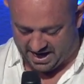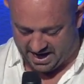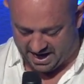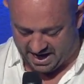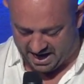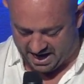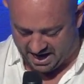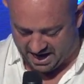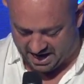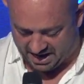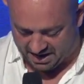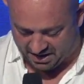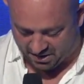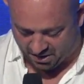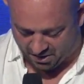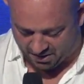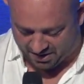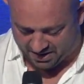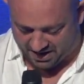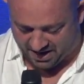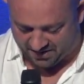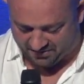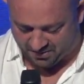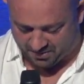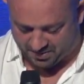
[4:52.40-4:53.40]
and
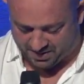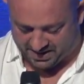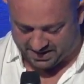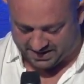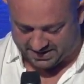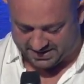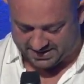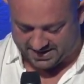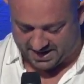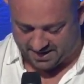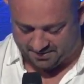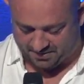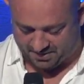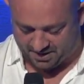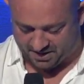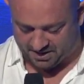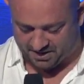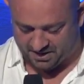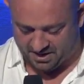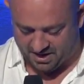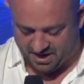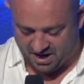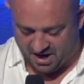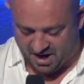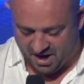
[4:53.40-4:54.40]
I'd never be accepted.
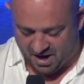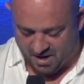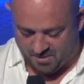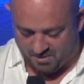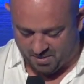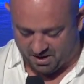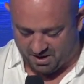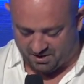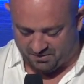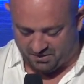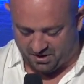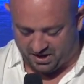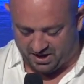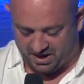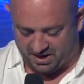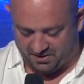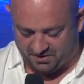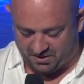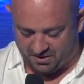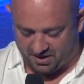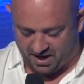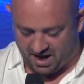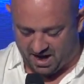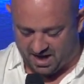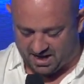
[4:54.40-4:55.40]
But if you give
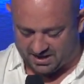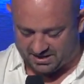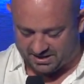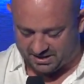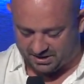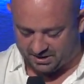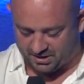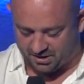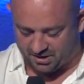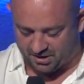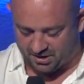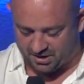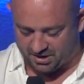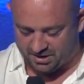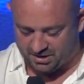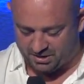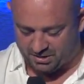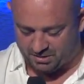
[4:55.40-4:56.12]
your heart to God,